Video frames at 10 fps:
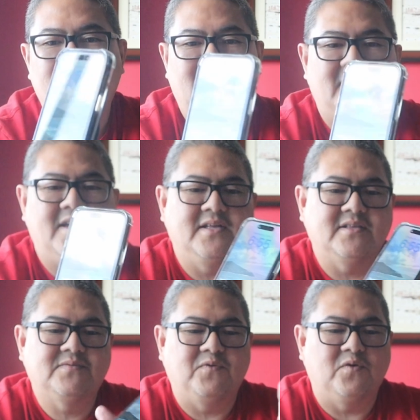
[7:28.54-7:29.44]
again,
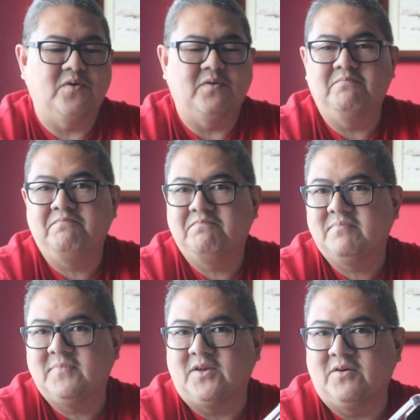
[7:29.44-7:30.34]
it's for,
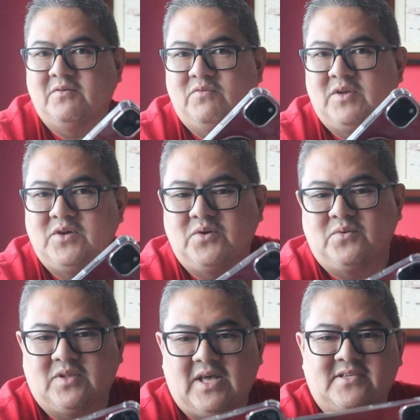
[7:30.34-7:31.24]
you know, when
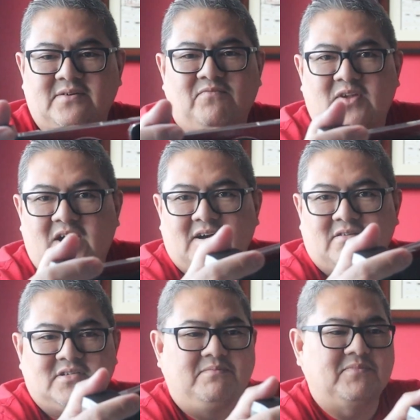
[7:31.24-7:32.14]
you take some vlog
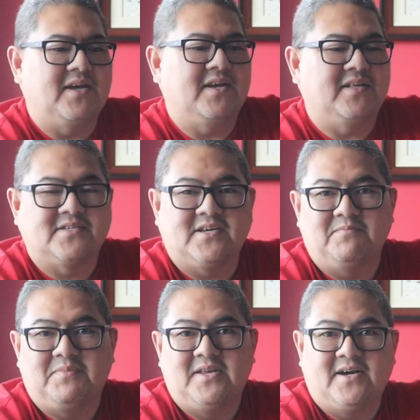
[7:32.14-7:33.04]
or something, it's gonna
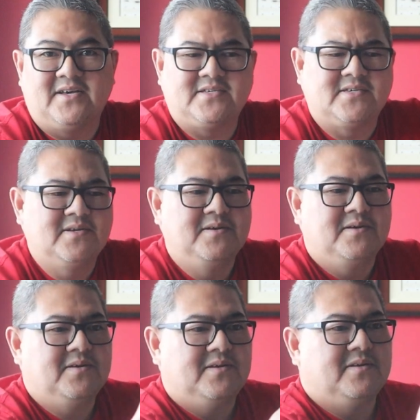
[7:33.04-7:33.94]
be nice
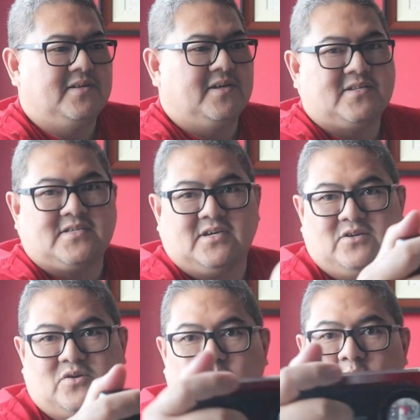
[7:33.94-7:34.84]
that
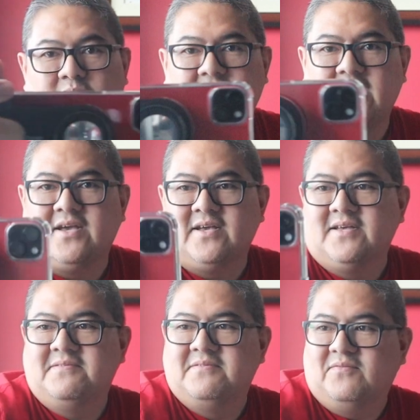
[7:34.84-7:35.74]
you're
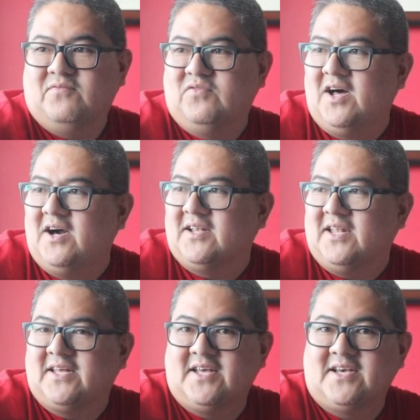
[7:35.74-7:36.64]
holding vlog
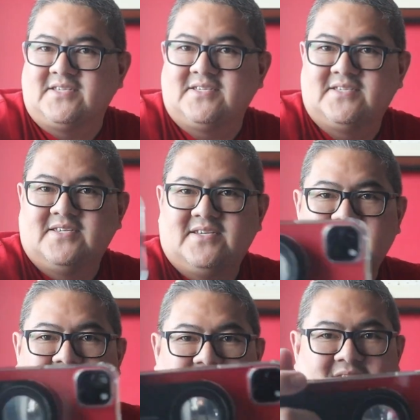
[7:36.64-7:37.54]
like this,
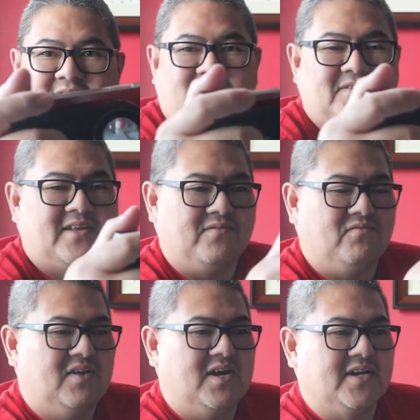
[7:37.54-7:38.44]
you know, like
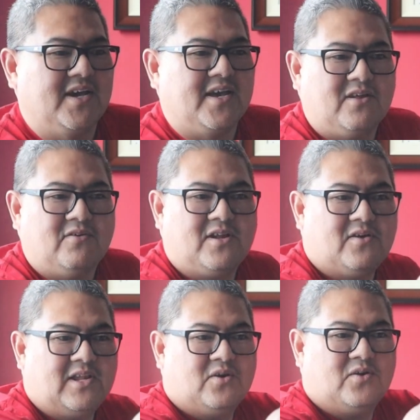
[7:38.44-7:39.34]
vlogging. Hello, hello,
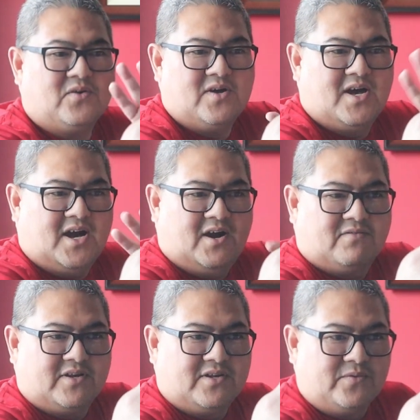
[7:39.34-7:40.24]
hello. How
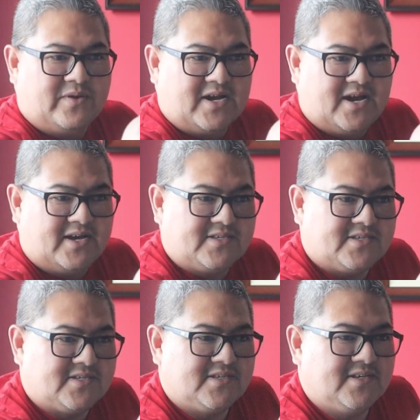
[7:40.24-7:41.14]
are you doing,
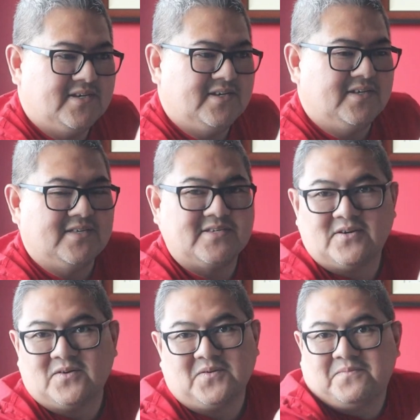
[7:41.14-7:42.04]
guys?
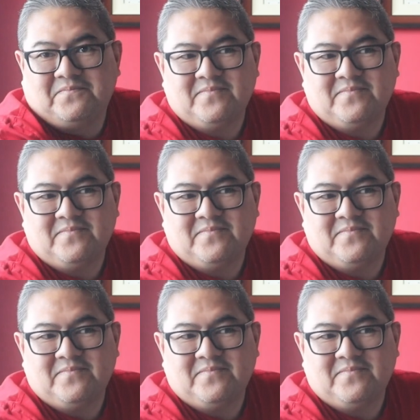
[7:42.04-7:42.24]
So,